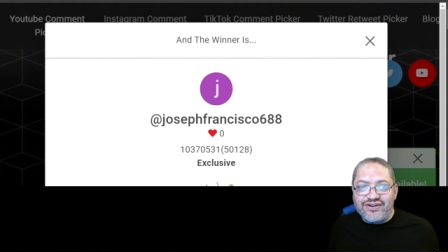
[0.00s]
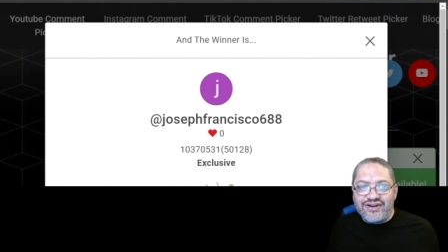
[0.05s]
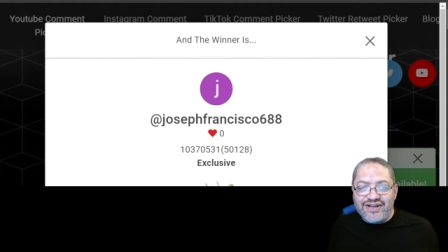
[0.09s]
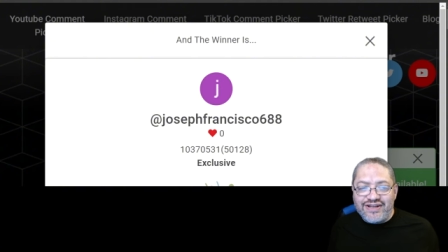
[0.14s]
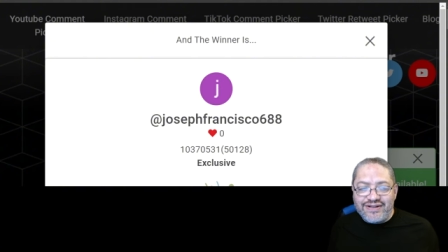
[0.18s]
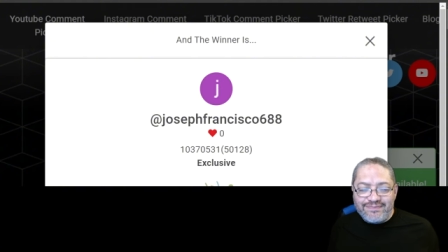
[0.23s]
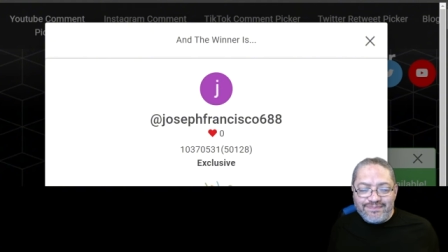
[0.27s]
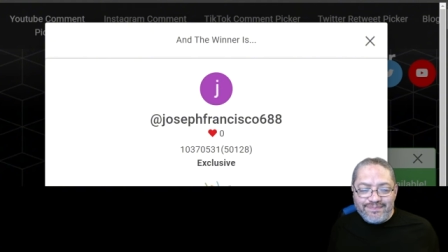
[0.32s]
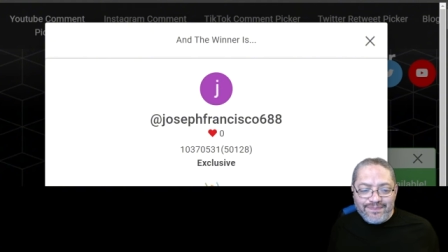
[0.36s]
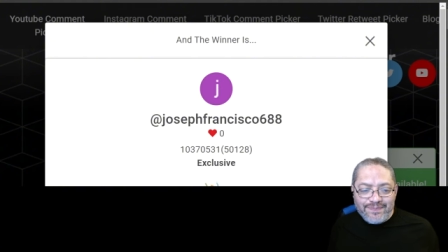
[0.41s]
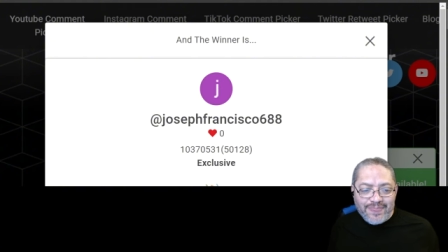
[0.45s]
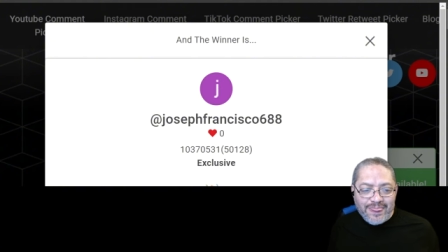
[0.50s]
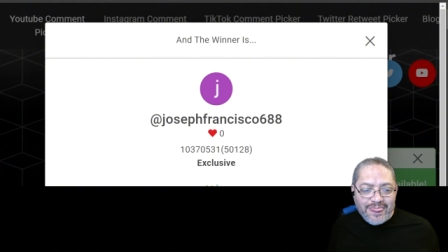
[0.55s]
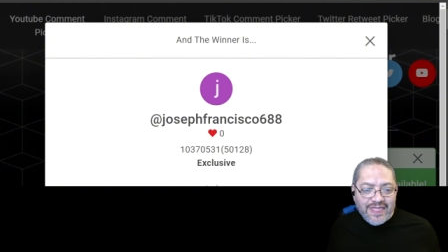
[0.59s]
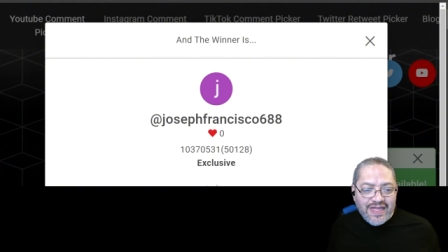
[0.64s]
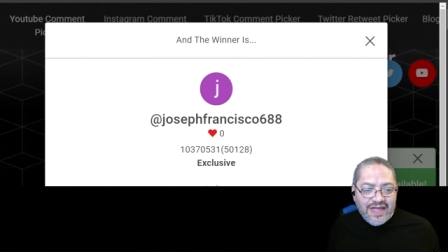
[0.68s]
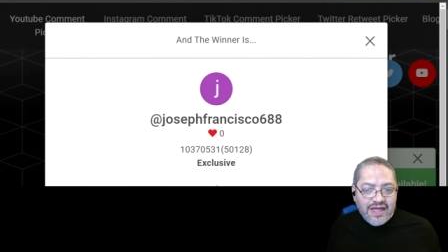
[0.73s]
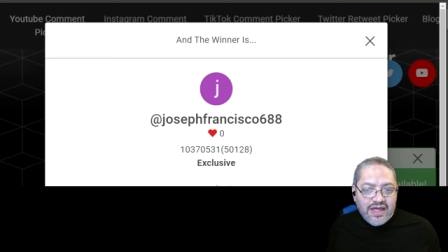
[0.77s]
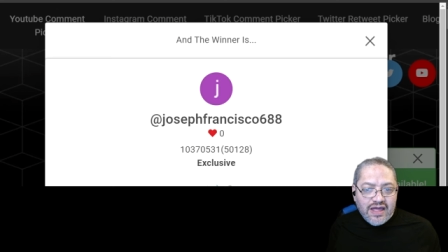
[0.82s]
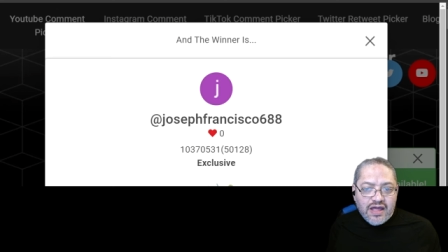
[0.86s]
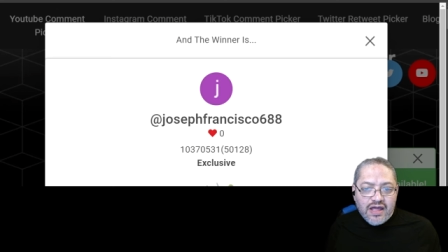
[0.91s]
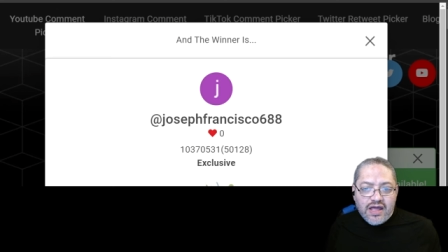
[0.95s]
All right.
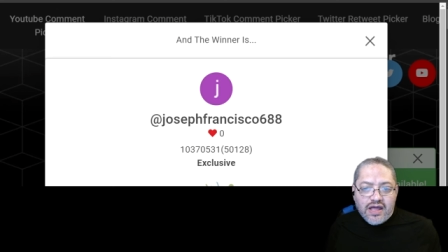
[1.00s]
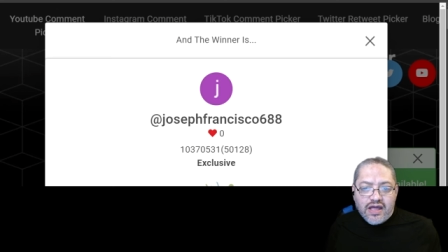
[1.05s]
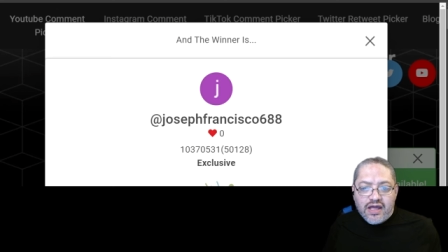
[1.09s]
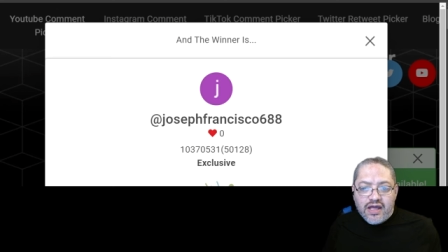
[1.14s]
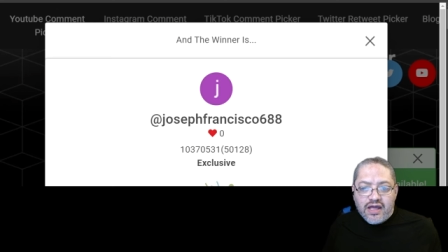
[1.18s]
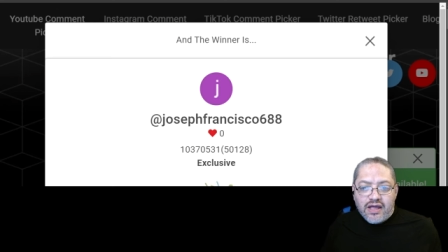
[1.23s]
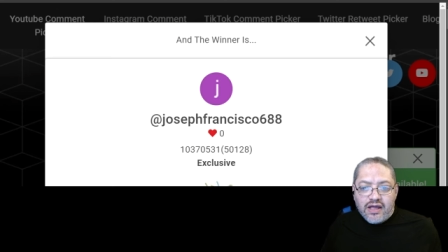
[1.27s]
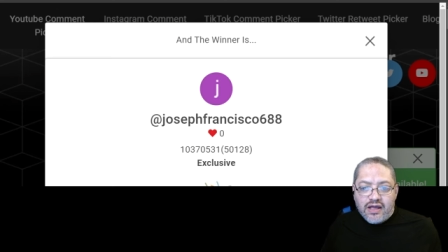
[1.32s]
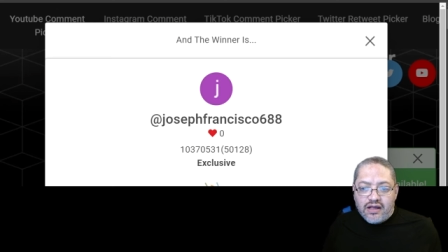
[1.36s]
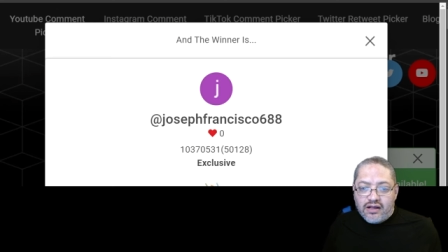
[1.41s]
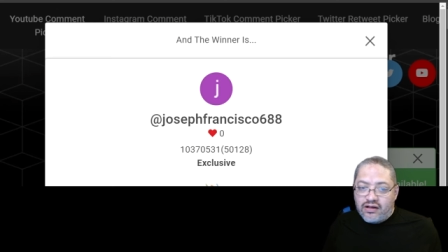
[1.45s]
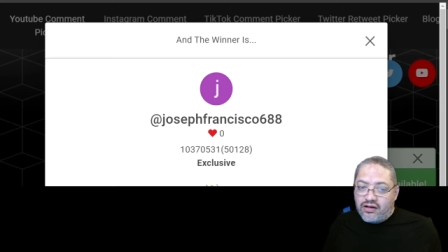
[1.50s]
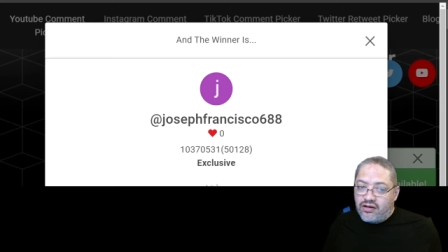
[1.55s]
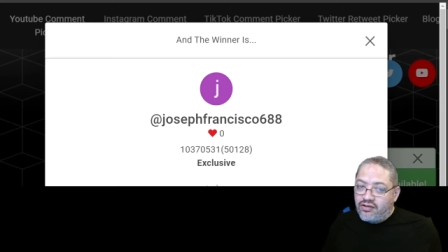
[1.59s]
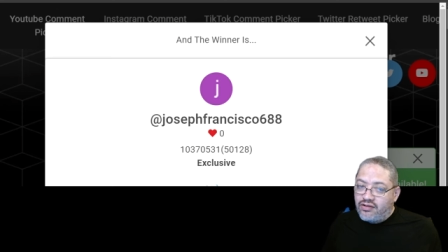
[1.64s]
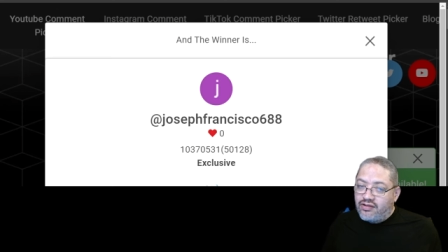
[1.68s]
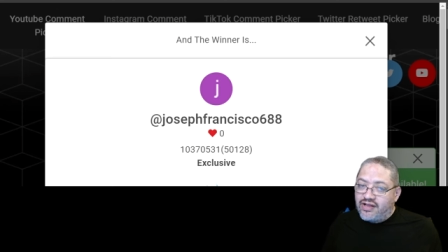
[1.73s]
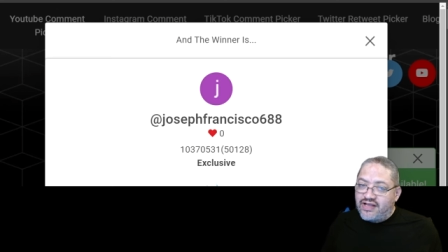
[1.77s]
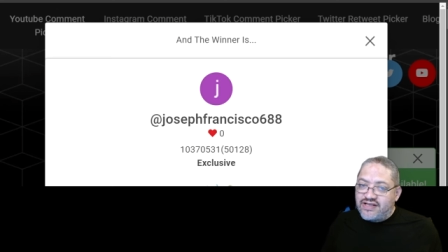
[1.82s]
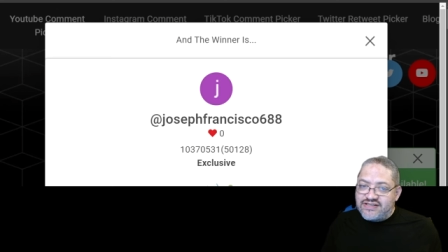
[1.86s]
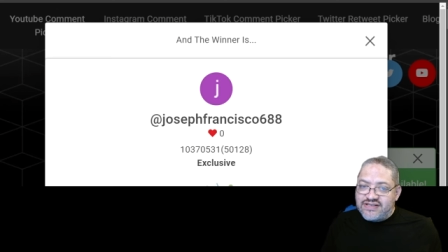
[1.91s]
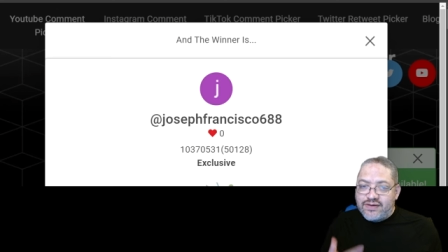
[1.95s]

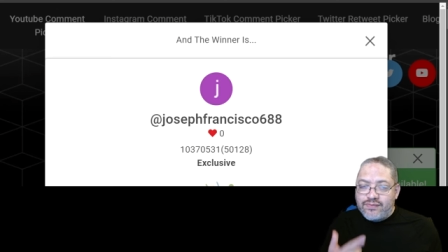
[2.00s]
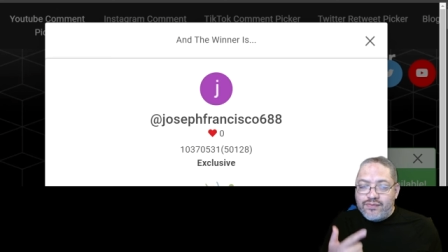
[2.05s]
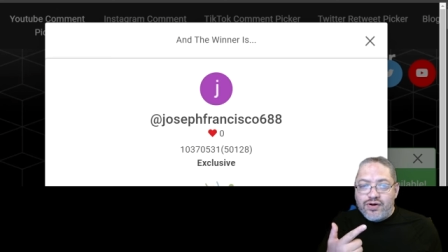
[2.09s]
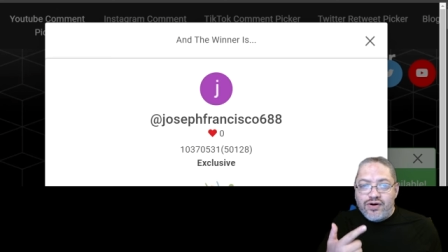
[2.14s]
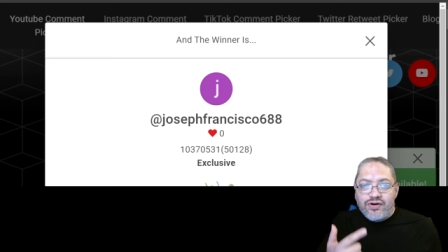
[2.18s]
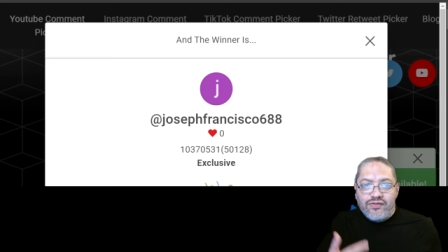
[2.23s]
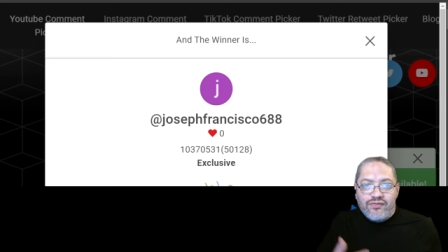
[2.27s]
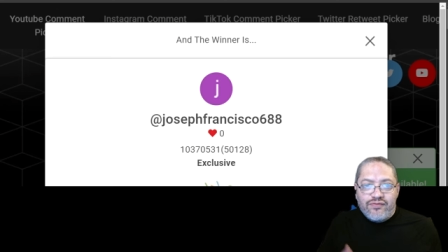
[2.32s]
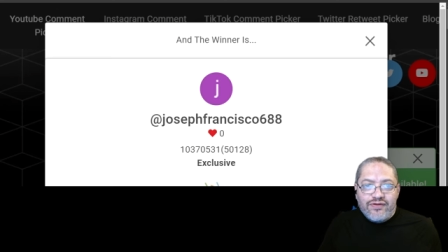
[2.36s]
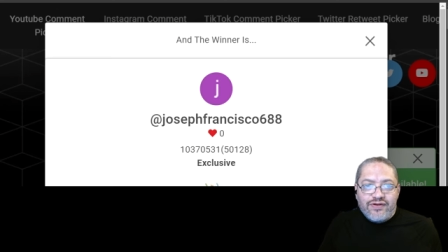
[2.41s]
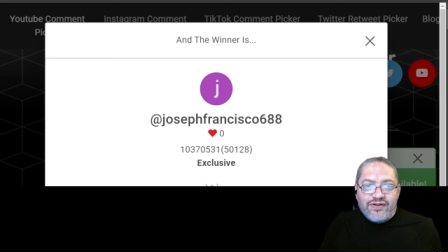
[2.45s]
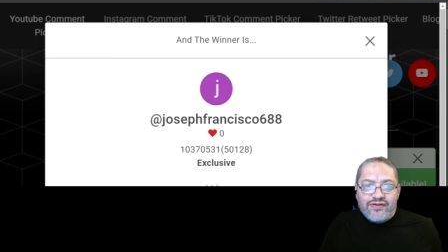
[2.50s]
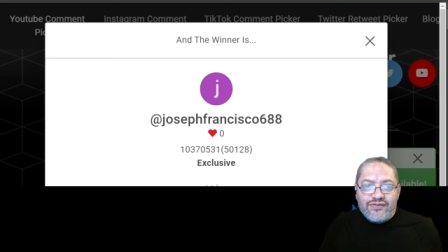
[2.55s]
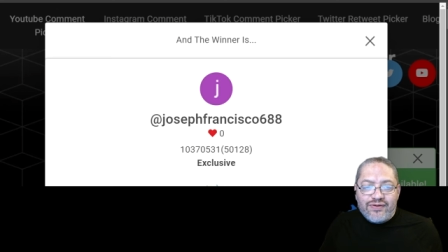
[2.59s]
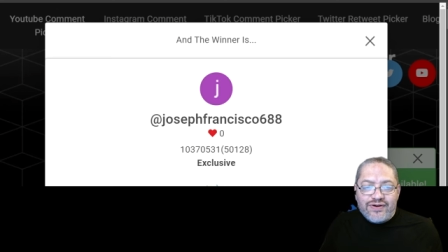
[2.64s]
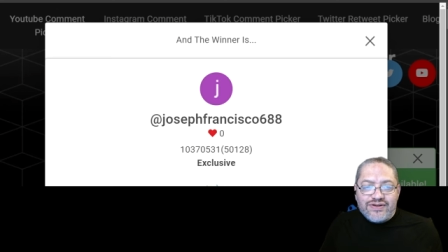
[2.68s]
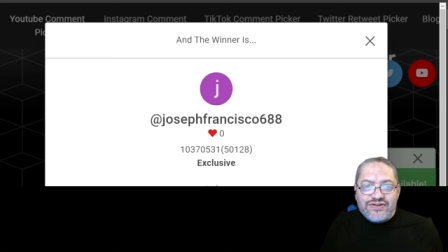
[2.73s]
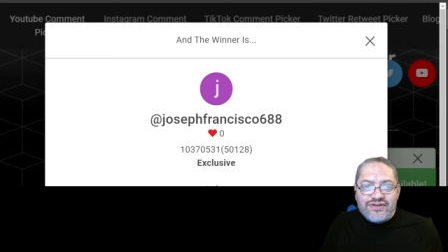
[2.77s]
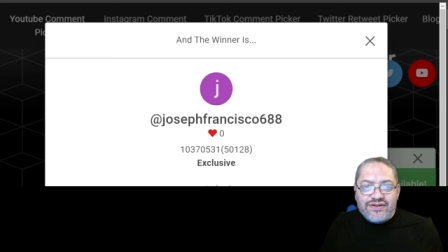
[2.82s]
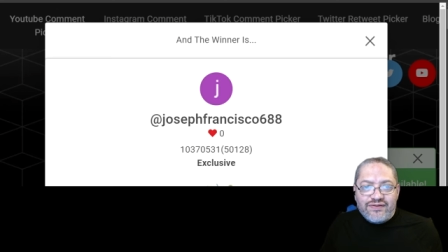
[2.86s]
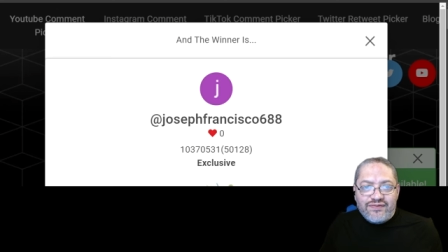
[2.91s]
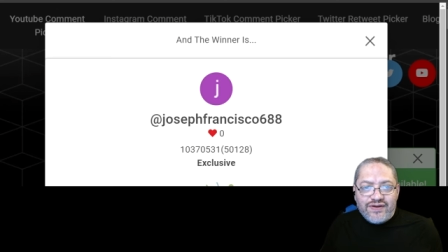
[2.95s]
Let's keep going for the
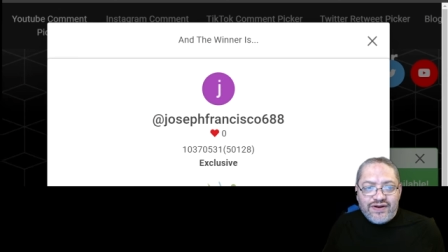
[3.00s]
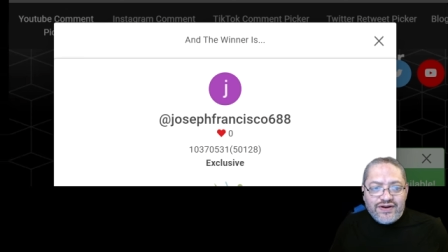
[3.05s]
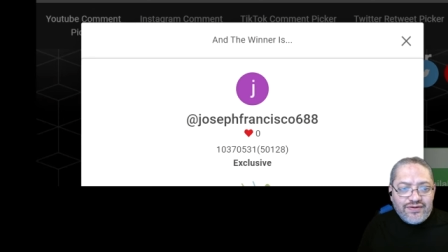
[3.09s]
rest of the